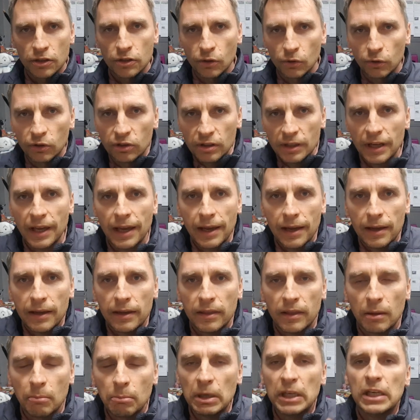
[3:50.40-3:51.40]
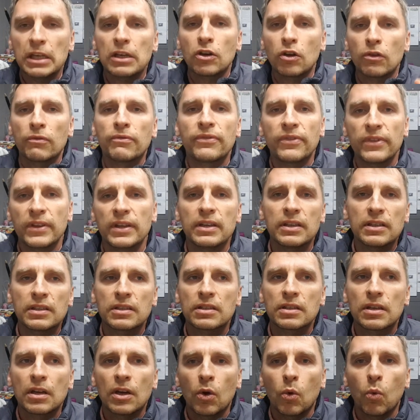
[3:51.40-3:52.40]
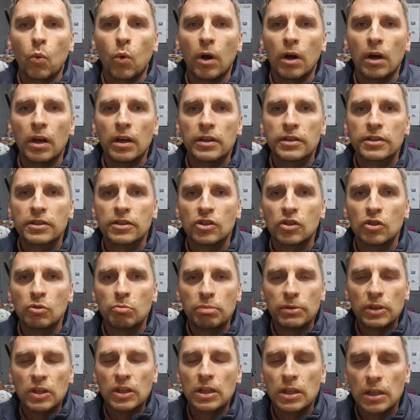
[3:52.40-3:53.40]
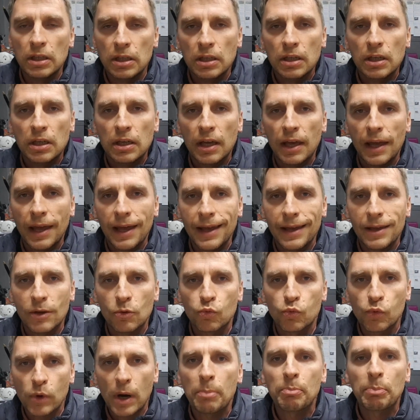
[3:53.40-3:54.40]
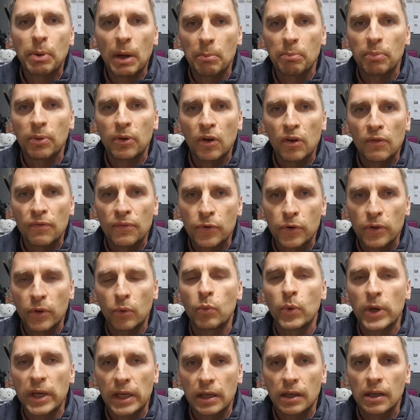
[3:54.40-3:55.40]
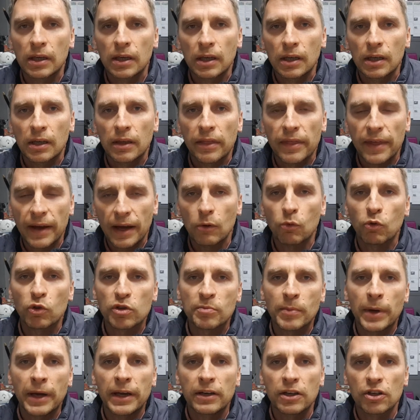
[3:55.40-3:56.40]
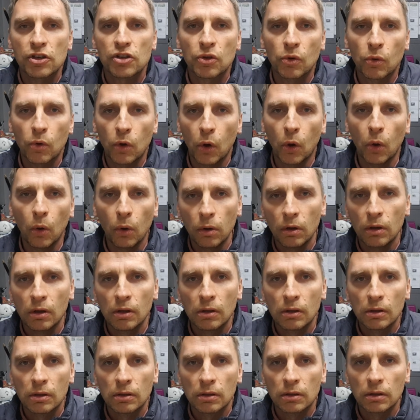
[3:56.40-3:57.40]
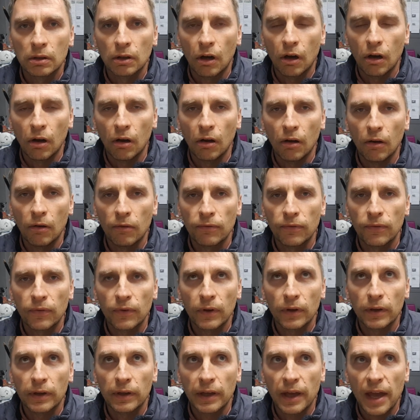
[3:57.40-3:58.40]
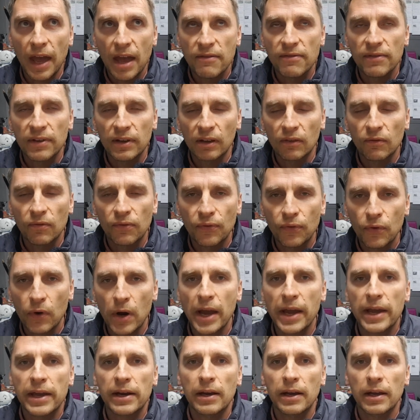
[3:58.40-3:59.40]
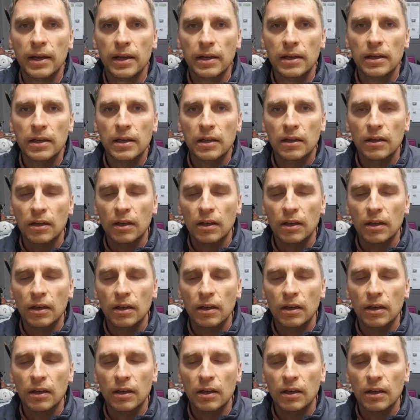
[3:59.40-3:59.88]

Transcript: So today, the meaning of this was to be a wrap-up for the week. That was my initial goal of having Friday